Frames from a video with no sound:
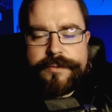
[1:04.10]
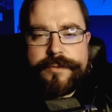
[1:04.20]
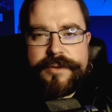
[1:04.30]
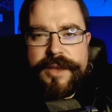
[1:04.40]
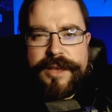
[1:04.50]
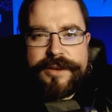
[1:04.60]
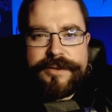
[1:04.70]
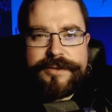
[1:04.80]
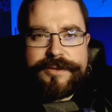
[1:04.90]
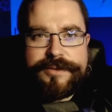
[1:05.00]

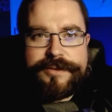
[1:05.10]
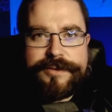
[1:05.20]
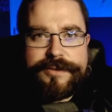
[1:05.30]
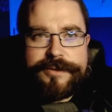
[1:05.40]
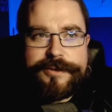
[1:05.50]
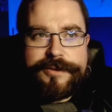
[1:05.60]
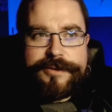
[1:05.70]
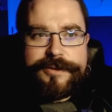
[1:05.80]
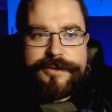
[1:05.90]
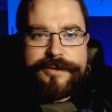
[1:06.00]
And
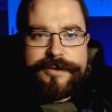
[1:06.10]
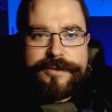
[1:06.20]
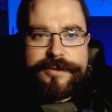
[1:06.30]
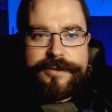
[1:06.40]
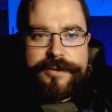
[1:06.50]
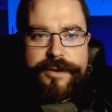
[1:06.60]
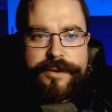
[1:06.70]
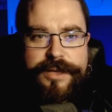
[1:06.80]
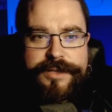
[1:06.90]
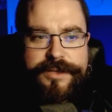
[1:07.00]
though
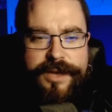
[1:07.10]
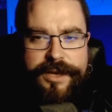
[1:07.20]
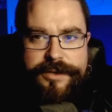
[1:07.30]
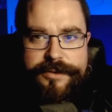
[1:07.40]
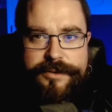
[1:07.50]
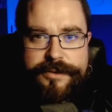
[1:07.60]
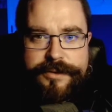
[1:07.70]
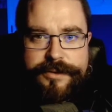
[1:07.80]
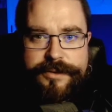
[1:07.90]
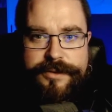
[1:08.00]
that's not
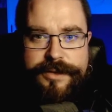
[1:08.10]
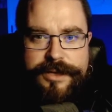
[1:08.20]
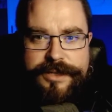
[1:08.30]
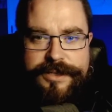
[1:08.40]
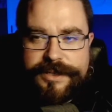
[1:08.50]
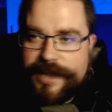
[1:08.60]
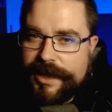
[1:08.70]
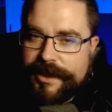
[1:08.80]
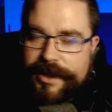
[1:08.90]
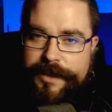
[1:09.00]

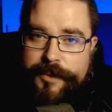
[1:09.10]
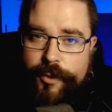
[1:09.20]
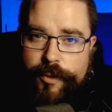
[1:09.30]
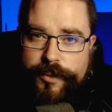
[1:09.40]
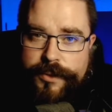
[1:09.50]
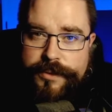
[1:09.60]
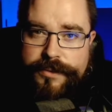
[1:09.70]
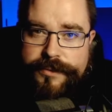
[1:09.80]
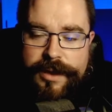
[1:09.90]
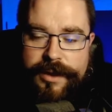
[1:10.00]
insanely abnormal,
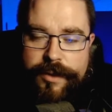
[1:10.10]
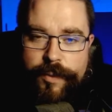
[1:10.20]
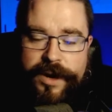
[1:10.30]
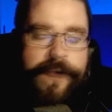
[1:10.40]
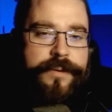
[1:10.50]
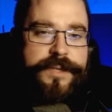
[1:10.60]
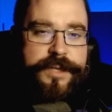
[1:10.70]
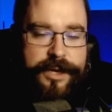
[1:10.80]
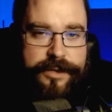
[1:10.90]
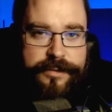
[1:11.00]
when I was
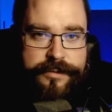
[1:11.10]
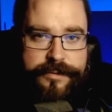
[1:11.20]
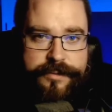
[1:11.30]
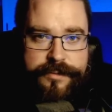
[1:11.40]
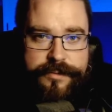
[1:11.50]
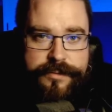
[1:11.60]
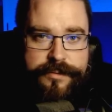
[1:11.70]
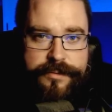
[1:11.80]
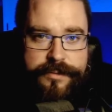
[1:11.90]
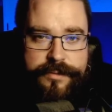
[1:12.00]
young,
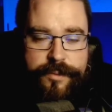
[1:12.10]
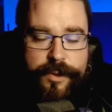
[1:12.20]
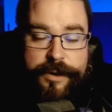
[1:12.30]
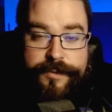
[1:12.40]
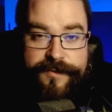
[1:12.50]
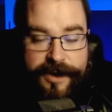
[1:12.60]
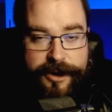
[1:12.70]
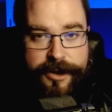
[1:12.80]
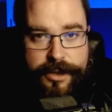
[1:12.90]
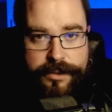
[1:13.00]
when I was
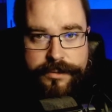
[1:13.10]
very young,